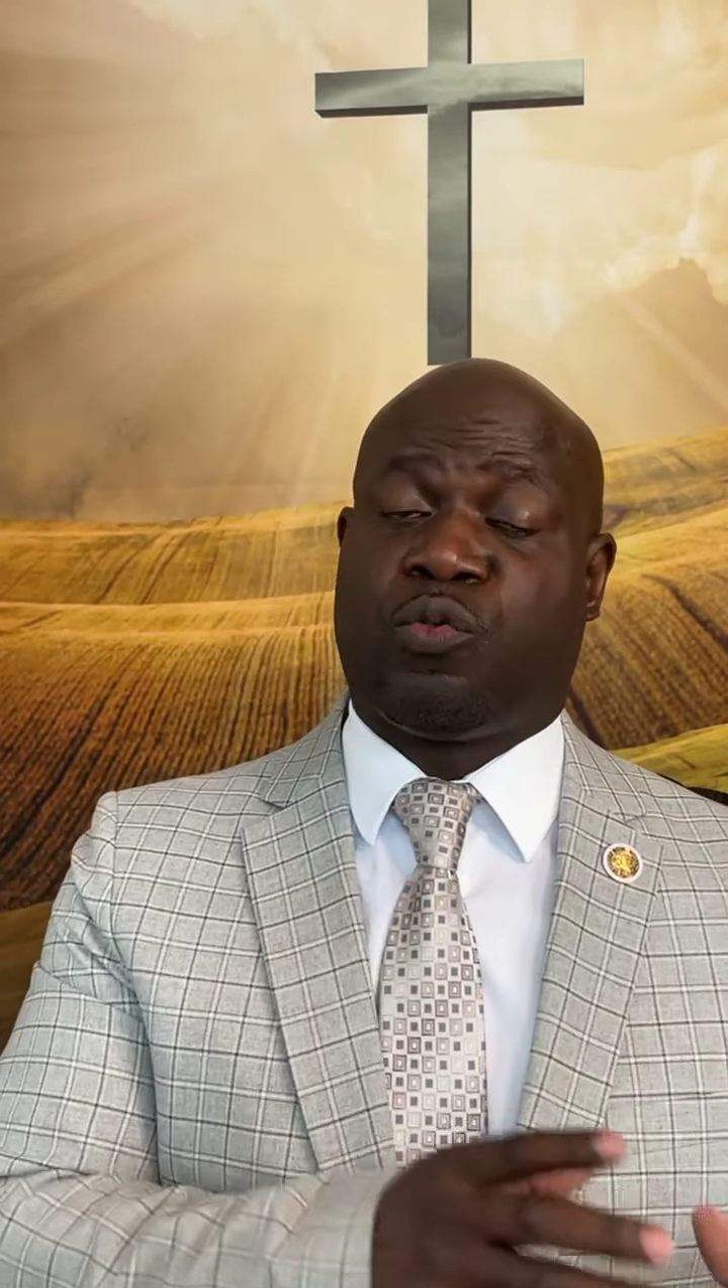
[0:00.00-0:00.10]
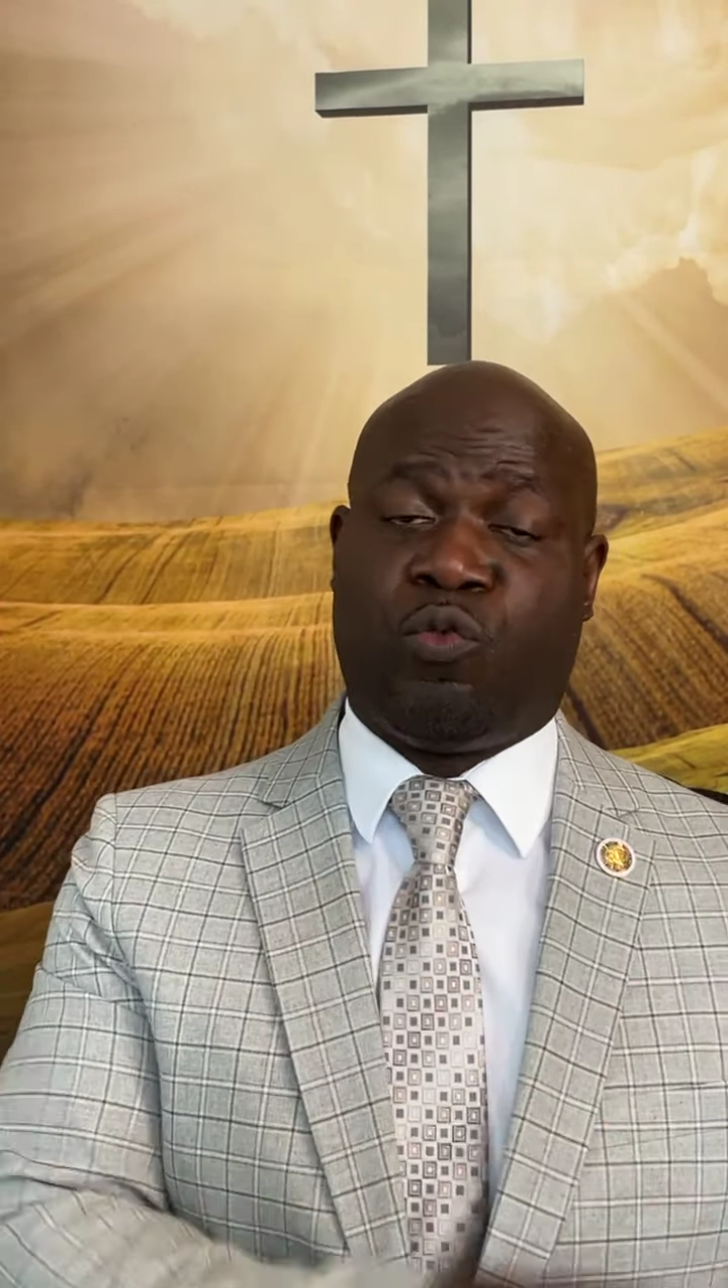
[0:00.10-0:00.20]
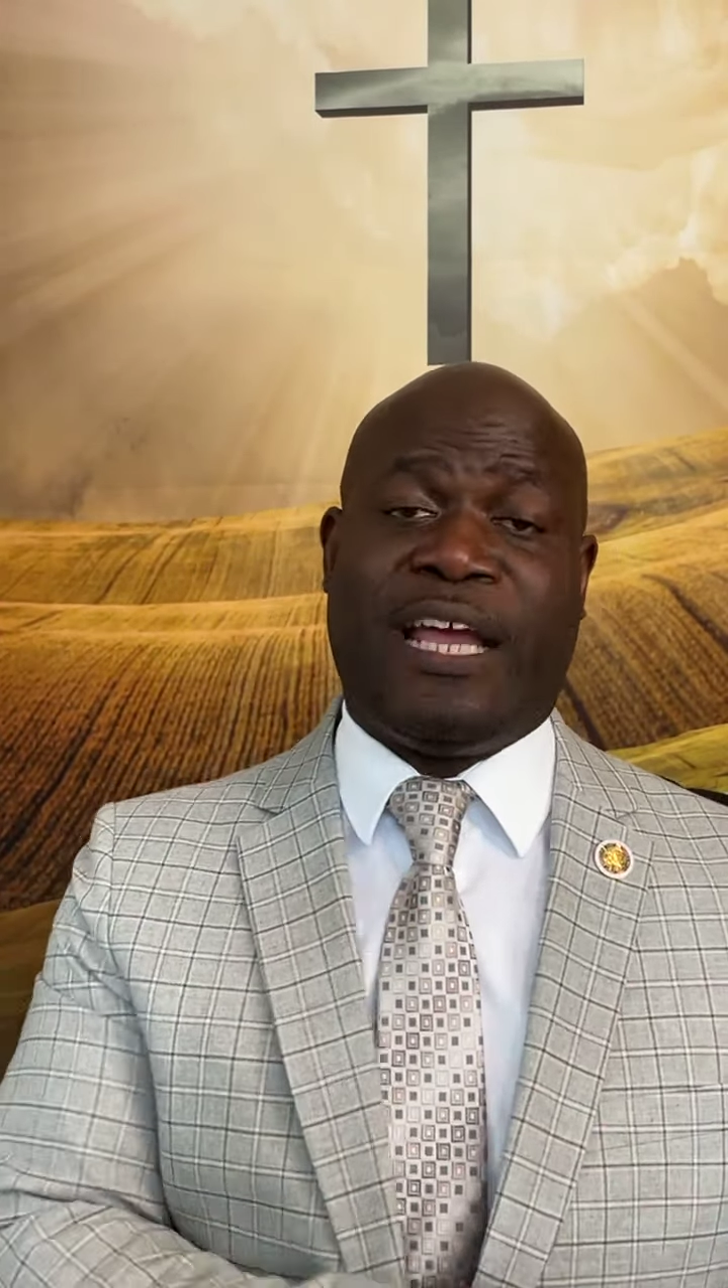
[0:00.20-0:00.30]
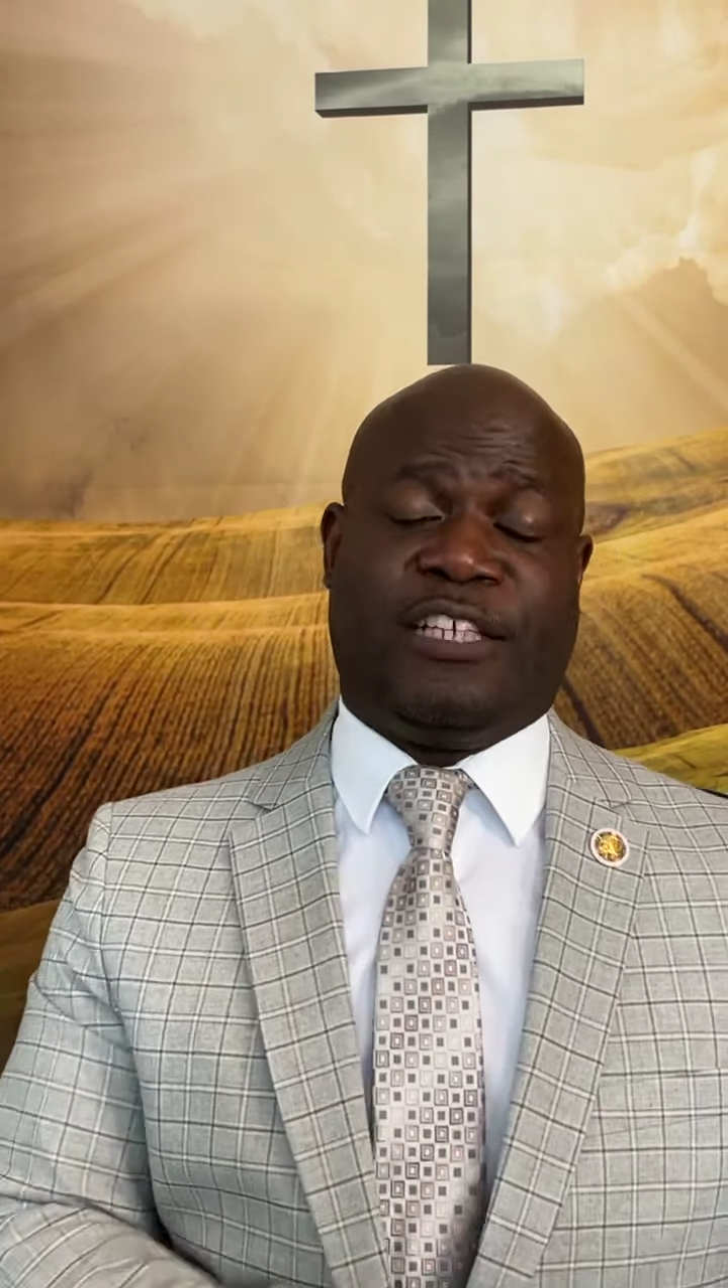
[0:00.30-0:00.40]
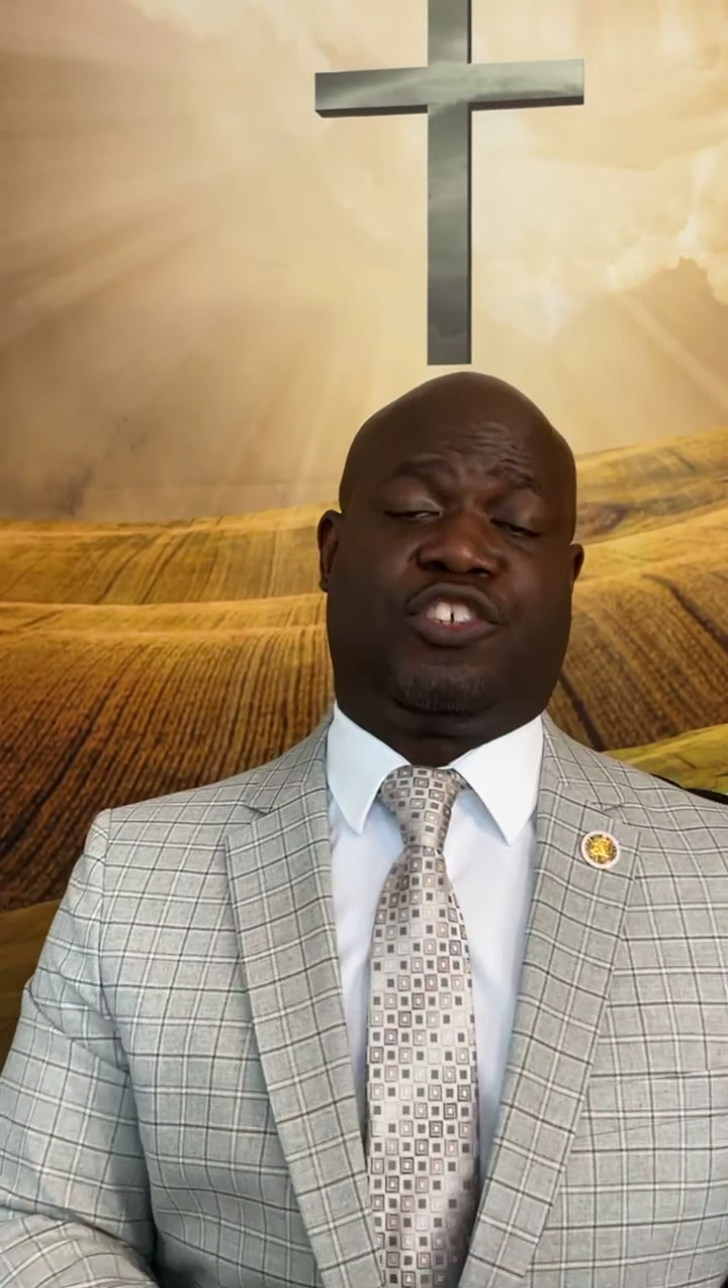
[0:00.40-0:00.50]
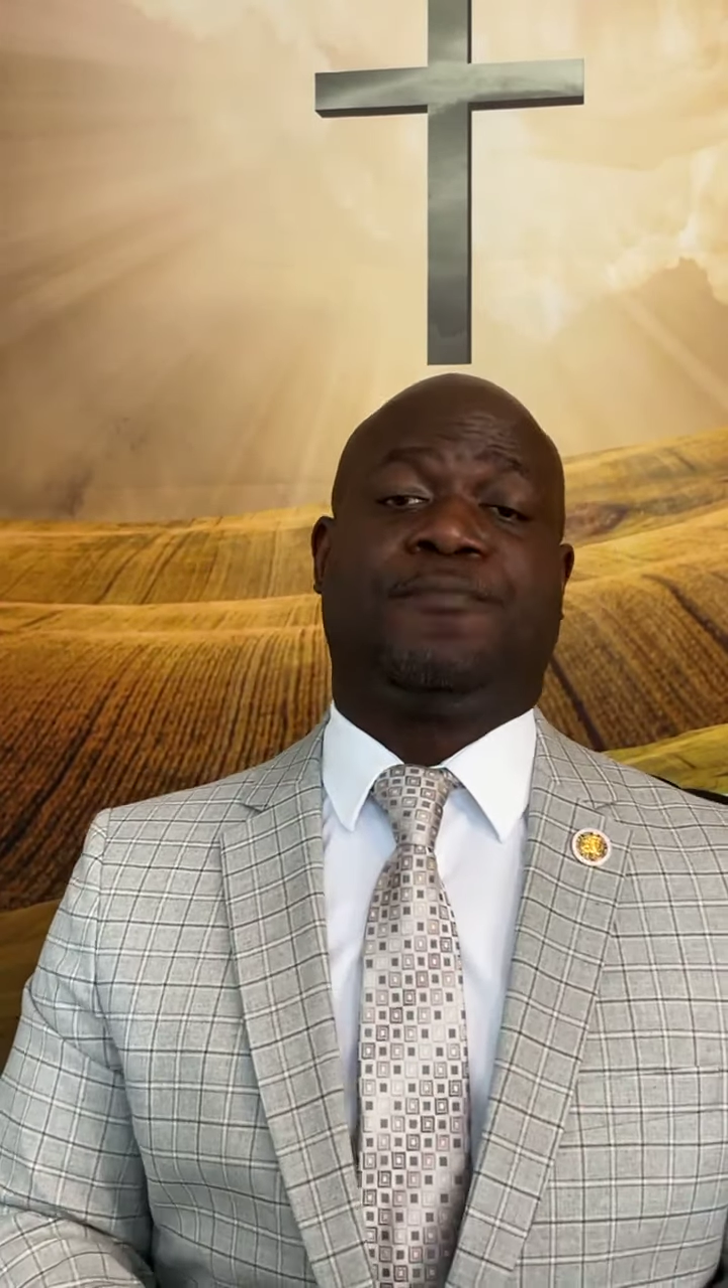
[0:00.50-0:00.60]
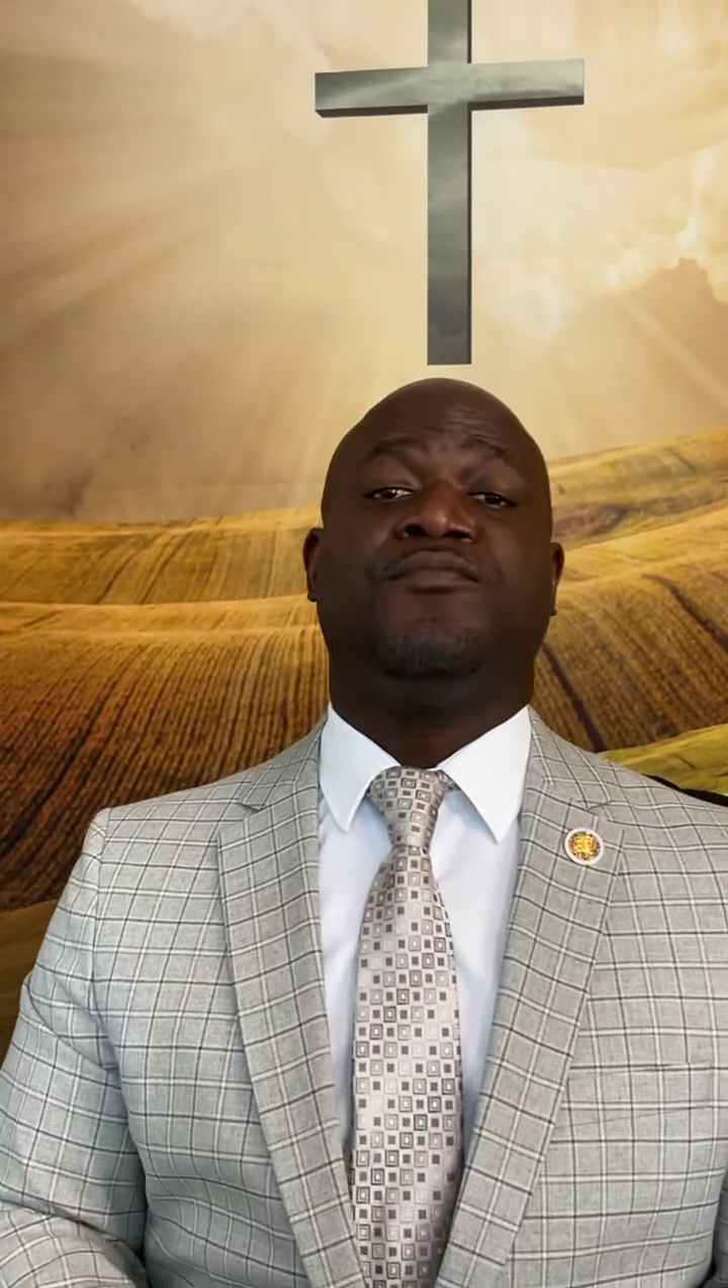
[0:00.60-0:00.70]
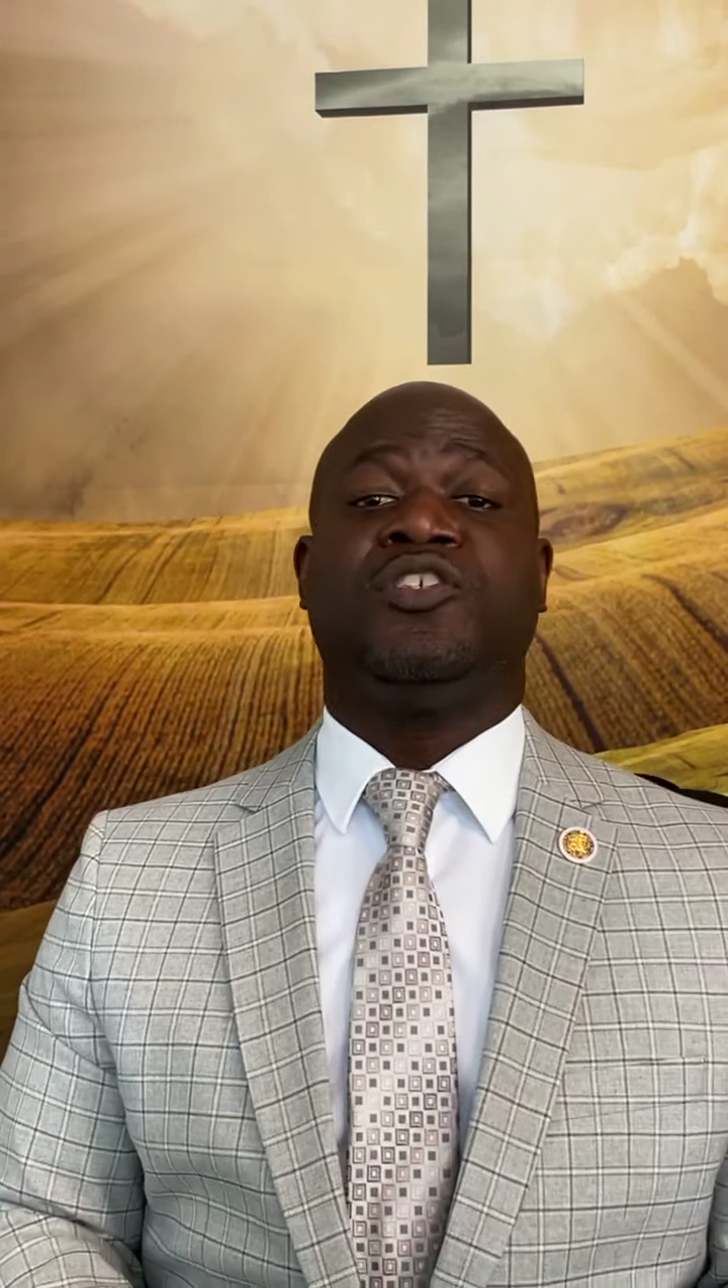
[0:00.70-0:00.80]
rich.